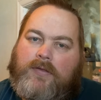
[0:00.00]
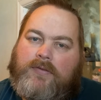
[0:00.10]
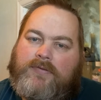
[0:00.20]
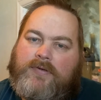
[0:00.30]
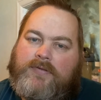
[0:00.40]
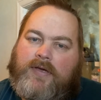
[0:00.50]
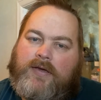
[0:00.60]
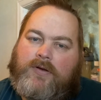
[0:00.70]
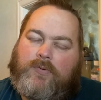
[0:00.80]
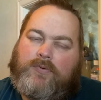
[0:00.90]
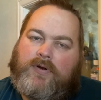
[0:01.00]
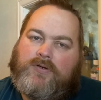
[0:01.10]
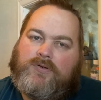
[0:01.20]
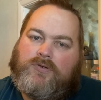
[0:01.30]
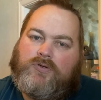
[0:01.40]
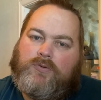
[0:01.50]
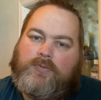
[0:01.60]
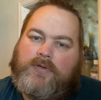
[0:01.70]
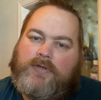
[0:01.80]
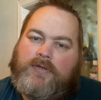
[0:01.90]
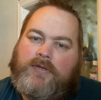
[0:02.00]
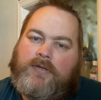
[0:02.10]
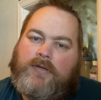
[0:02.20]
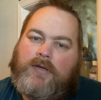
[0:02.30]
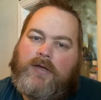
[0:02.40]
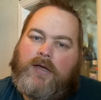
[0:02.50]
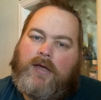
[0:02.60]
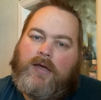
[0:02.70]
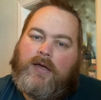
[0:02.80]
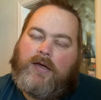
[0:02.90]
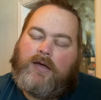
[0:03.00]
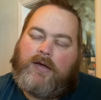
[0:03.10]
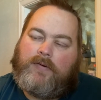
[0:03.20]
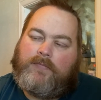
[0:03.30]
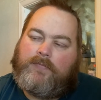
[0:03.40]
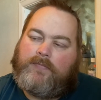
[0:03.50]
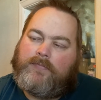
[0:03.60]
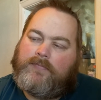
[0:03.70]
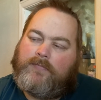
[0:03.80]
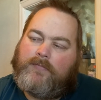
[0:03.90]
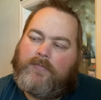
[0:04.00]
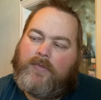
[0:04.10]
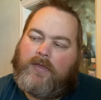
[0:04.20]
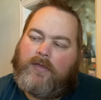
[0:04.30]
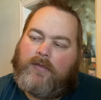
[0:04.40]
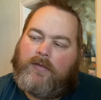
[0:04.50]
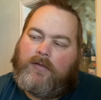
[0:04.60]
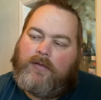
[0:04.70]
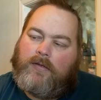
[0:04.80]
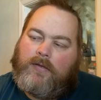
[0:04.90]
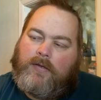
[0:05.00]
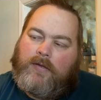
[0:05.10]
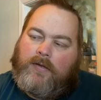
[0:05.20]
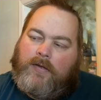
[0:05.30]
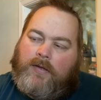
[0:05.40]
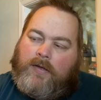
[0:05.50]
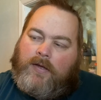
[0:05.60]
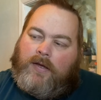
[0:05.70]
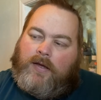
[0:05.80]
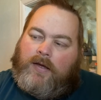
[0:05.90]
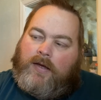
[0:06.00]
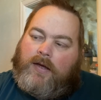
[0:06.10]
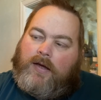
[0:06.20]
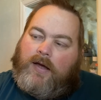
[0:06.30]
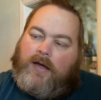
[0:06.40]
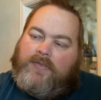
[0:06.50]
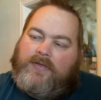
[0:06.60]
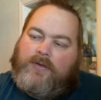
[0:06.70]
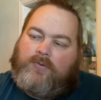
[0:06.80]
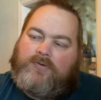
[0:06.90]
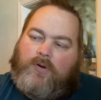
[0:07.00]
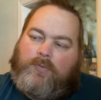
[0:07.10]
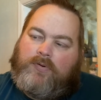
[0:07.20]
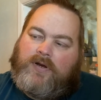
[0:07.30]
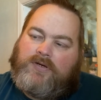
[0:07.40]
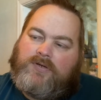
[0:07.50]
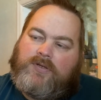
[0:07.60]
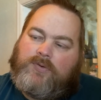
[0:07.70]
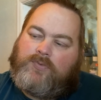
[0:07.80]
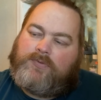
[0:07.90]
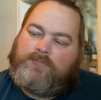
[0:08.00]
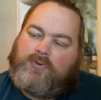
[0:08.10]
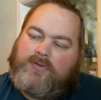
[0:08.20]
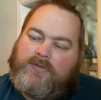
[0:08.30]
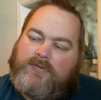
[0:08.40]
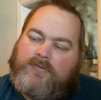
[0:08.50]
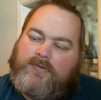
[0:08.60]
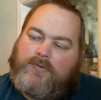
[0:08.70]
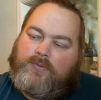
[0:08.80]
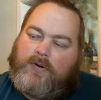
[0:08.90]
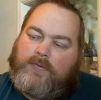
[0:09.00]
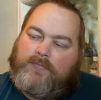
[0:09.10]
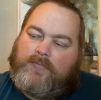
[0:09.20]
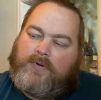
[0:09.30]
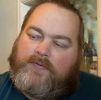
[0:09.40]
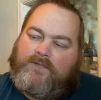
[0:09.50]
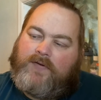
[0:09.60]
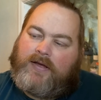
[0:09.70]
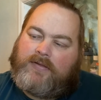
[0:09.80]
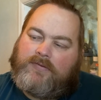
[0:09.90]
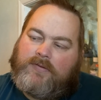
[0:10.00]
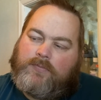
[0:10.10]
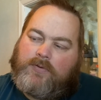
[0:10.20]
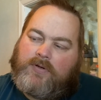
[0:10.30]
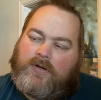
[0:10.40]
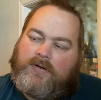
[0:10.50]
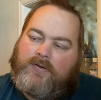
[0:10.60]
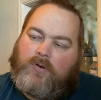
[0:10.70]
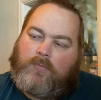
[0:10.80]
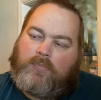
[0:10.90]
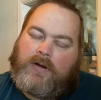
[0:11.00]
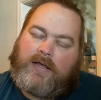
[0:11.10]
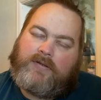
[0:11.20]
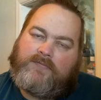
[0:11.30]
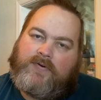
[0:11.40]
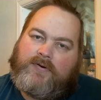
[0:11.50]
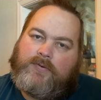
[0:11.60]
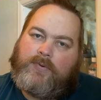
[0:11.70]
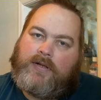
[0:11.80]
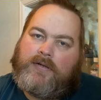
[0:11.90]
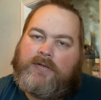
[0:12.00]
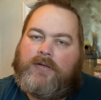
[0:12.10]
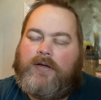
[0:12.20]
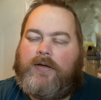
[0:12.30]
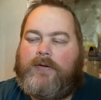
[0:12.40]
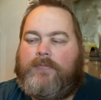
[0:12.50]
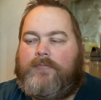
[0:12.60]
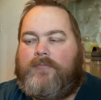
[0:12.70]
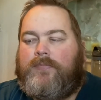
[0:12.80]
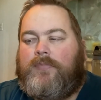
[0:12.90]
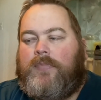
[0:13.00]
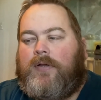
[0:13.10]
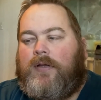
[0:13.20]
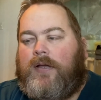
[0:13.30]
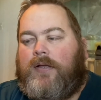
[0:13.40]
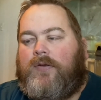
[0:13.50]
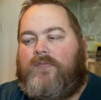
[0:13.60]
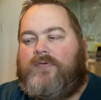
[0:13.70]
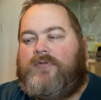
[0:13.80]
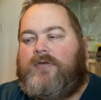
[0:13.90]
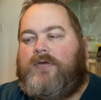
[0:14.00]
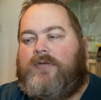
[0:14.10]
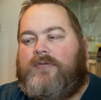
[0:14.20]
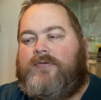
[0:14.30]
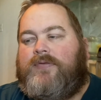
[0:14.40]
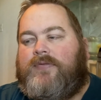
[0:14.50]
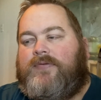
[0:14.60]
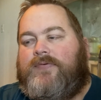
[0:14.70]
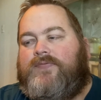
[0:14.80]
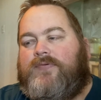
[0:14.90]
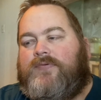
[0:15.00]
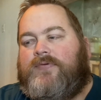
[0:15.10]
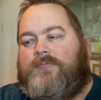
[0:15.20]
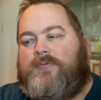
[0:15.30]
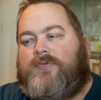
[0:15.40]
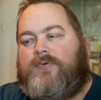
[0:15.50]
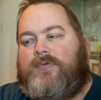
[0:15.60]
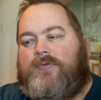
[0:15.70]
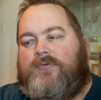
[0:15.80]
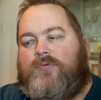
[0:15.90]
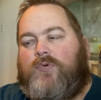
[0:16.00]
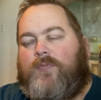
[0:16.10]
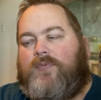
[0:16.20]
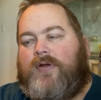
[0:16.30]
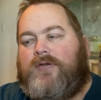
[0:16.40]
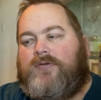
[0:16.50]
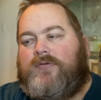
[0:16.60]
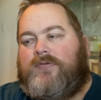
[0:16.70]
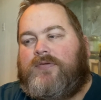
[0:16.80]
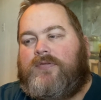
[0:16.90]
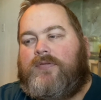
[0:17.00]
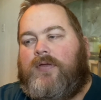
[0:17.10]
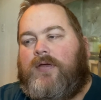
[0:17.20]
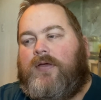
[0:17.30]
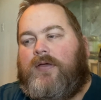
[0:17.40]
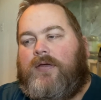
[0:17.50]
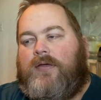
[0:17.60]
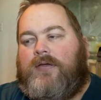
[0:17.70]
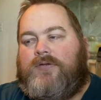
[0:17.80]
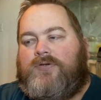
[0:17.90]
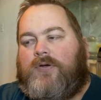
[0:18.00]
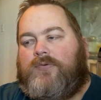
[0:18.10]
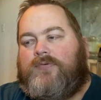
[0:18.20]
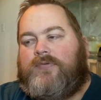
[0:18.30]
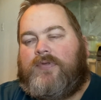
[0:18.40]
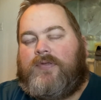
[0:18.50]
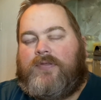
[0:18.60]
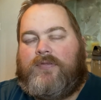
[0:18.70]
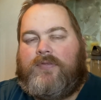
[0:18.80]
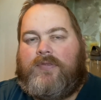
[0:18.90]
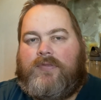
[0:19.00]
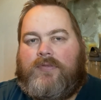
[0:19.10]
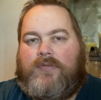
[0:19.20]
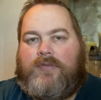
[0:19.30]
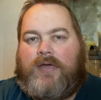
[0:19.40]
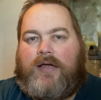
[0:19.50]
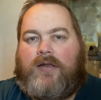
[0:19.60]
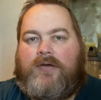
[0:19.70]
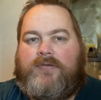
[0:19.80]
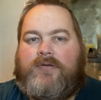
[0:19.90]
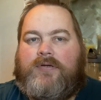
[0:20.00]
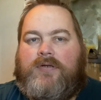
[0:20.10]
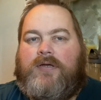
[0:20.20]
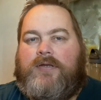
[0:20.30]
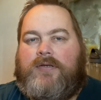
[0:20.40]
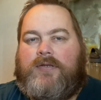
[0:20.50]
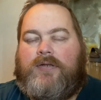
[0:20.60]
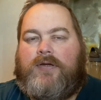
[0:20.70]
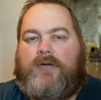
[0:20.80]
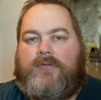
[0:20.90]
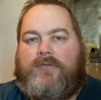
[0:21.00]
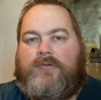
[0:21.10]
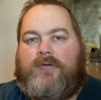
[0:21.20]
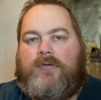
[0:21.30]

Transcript: D-Day and Operation Jubilee. I think it was an operation that was put into effect, but kind of not planned very well. And obviously you can see the differences between the two operations, and it shows that the Allies had clearly learned